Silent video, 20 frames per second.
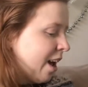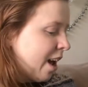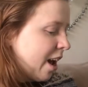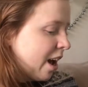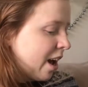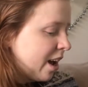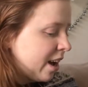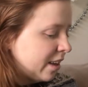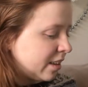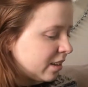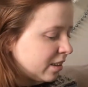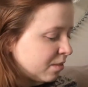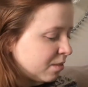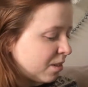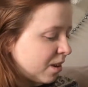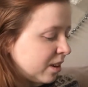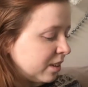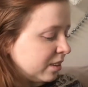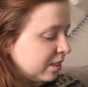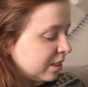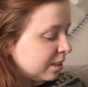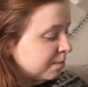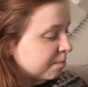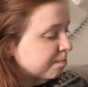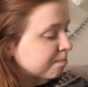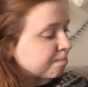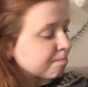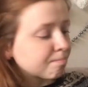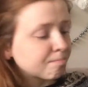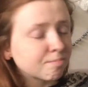Uh, and then finally,
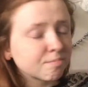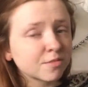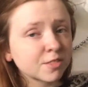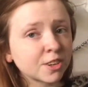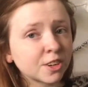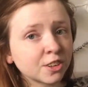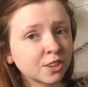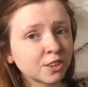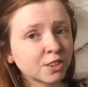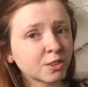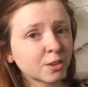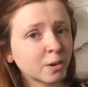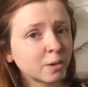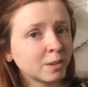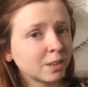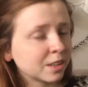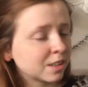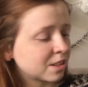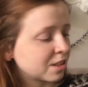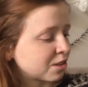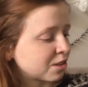gotta throw in a